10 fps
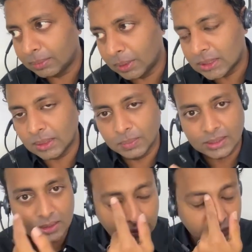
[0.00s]
that may seem
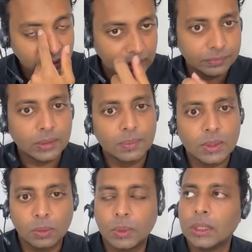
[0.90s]
like several
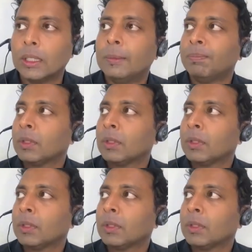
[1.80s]
lifetimes away,